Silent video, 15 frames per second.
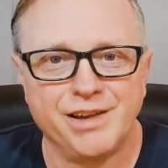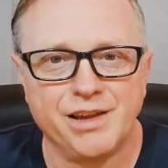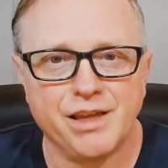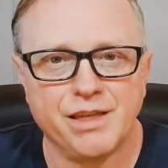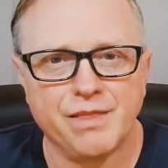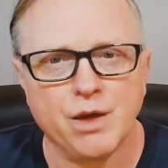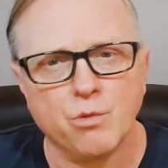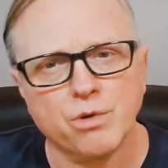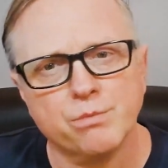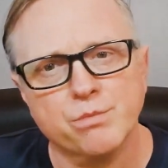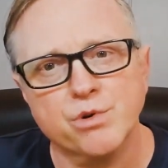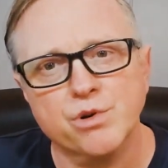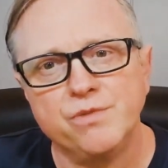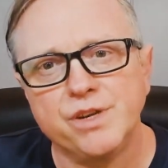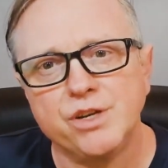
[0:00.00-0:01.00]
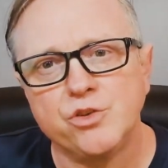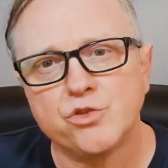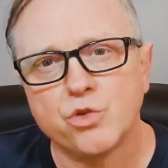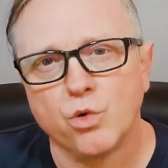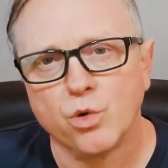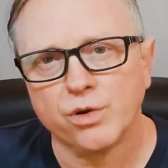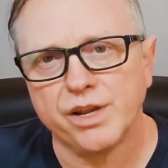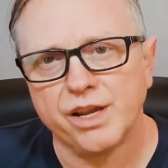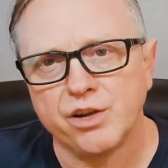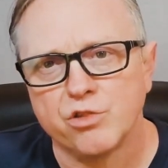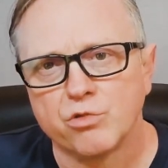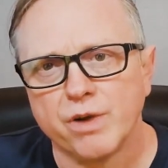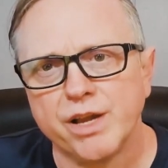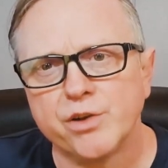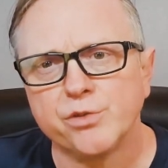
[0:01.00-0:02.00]
that we're moving toward a
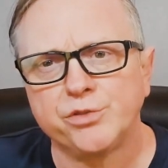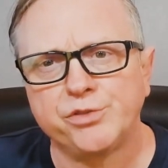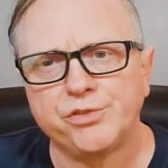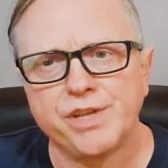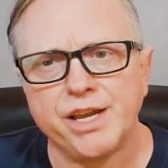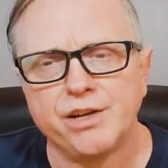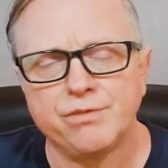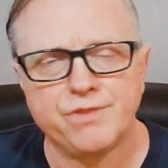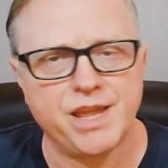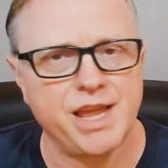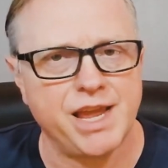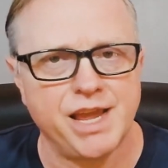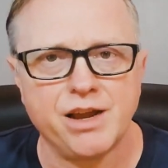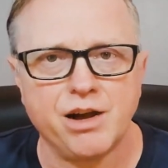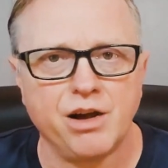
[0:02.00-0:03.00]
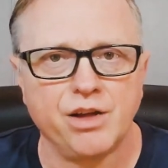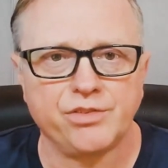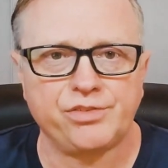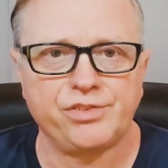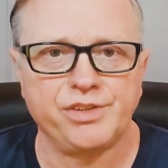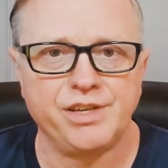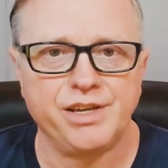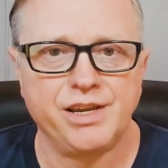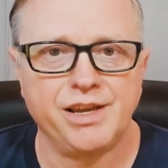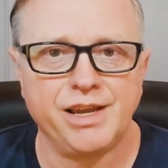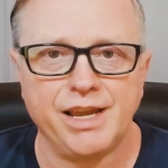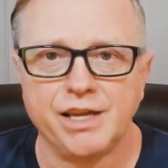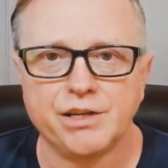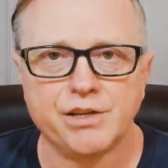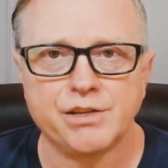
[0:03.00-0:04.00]
greater state of chaos
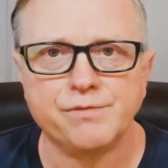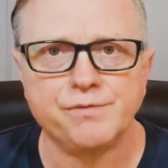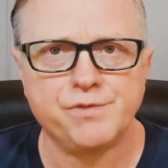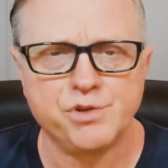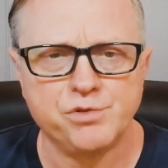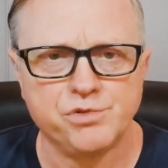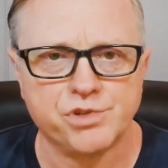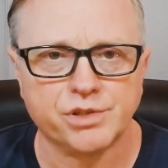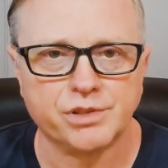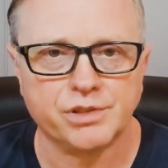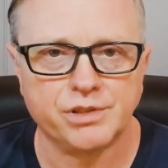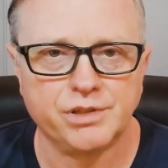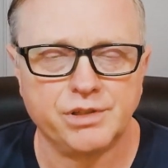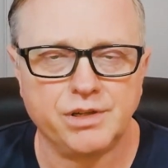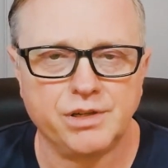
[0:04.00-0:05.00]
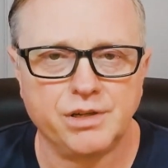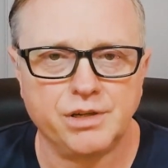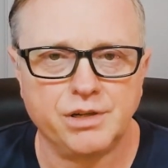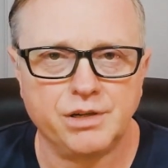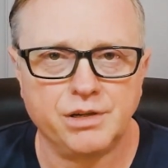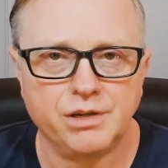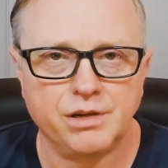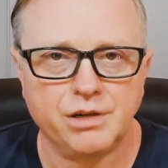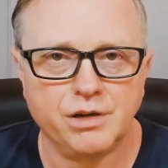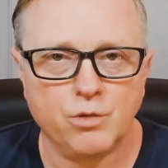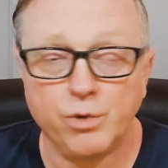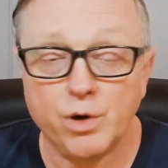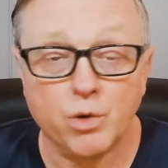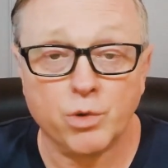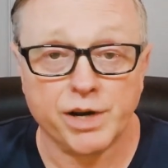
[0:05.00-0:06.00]
and confusion.
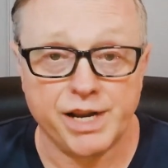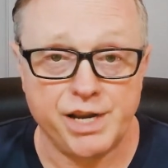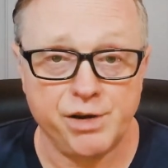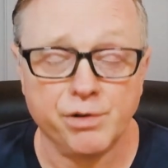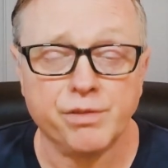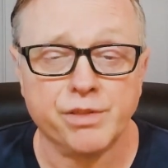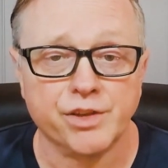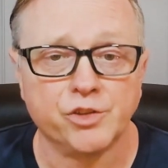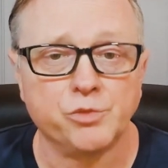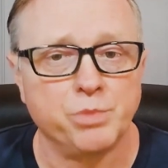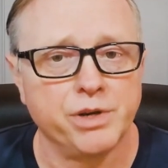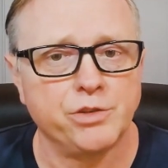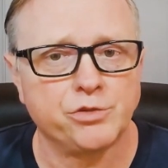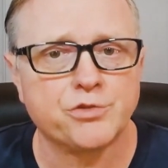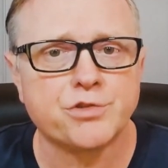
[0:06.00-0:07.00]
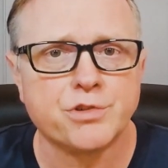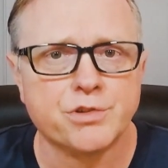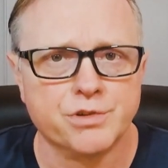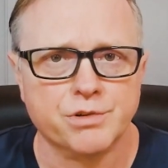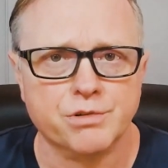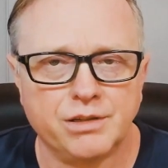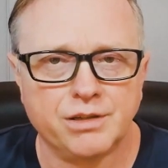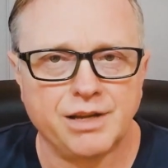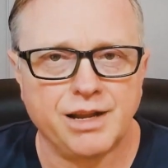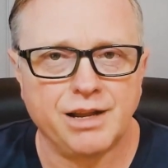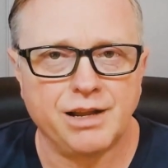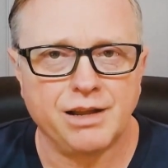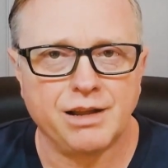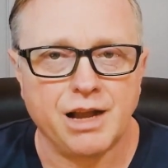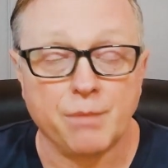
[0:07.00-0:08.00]
We don't want to hear this, but it's true.
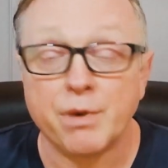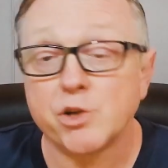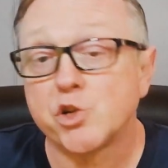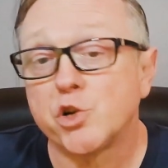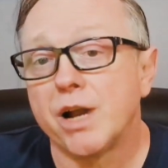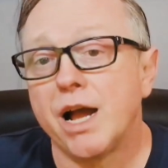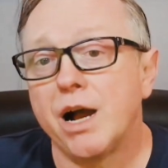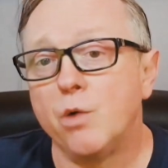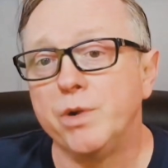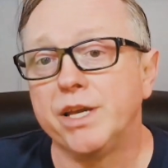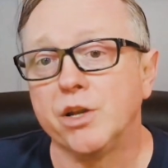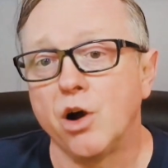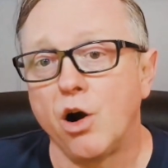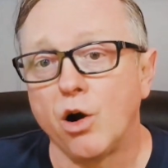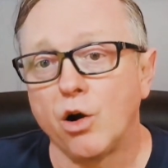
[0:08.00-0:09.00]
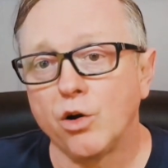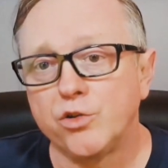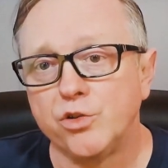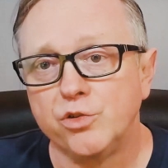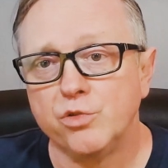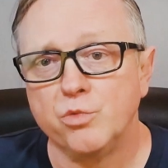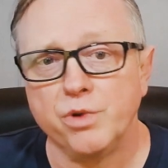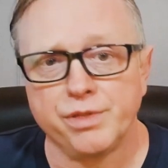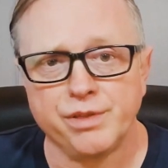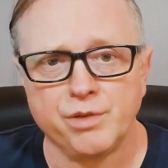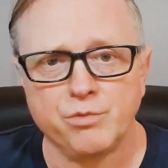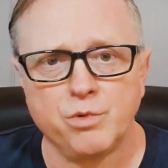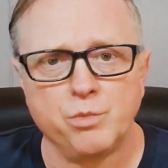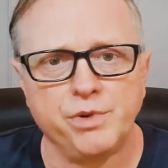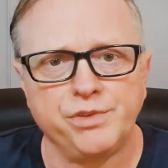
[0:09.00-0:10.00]
I'm not sure how we can argue with it
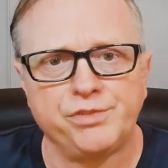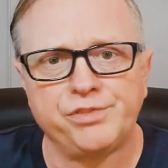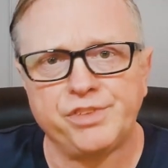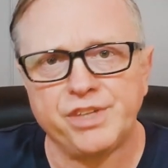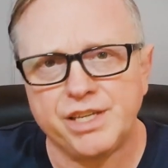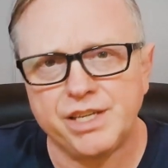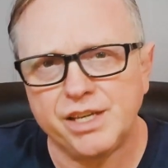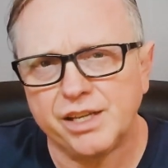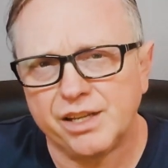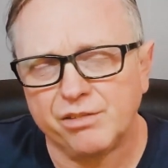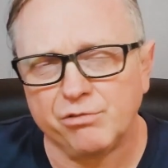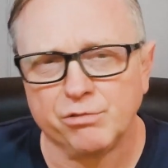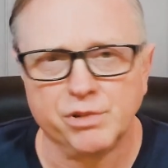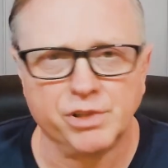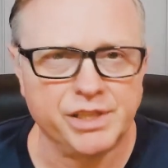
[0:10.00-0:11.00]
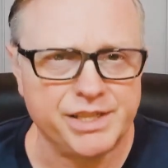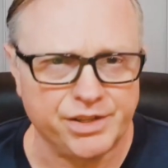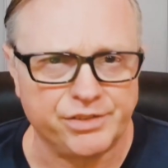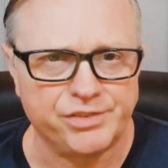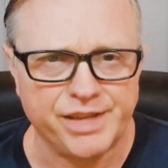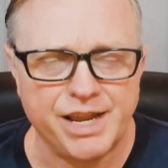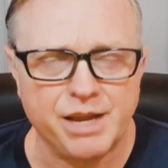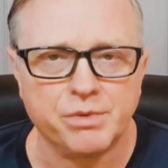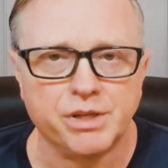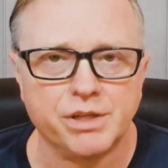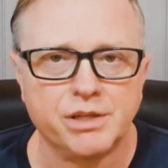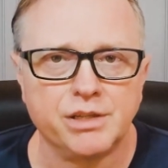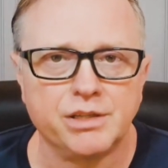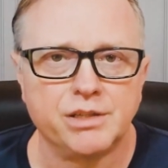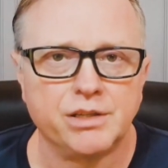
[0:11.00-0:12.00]
when we see and really examine
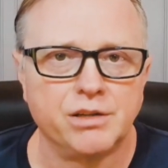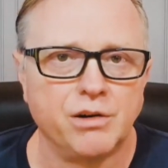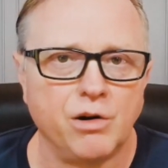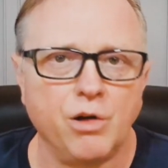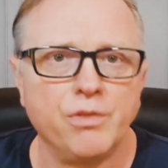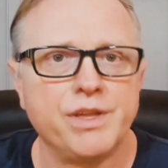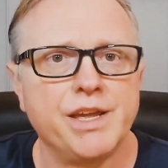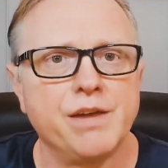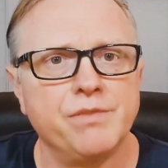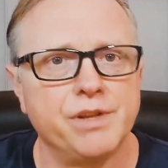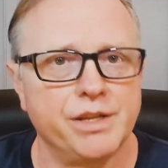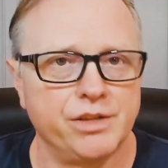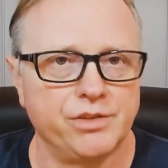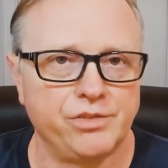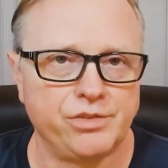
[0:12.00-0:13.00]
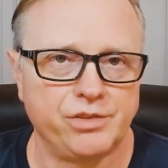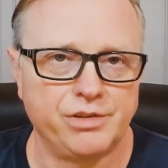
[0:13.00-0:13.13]
all the evidence.